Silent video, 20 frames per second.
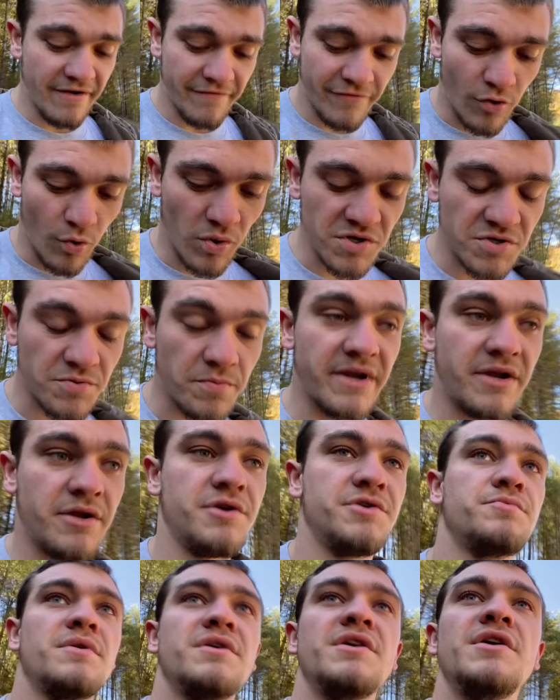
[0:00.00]
of course, we
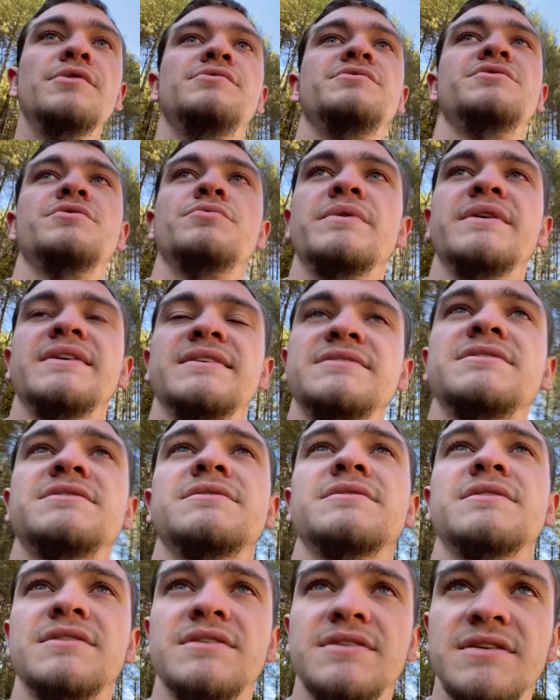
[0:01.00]
could reduce the
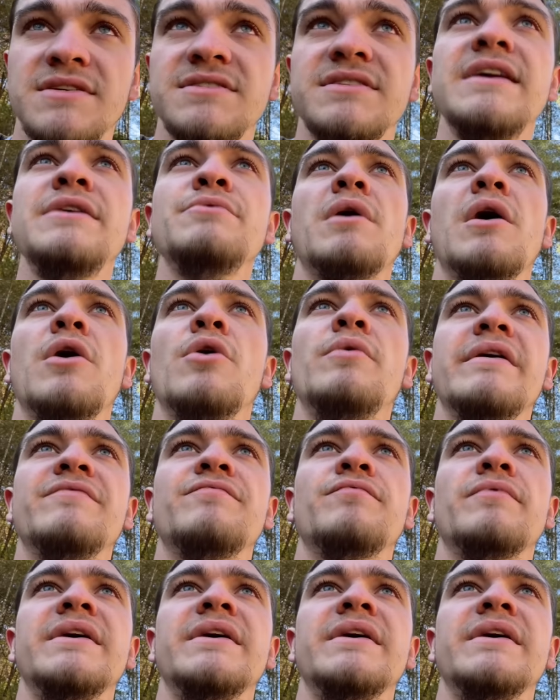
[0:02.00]
risk to zero if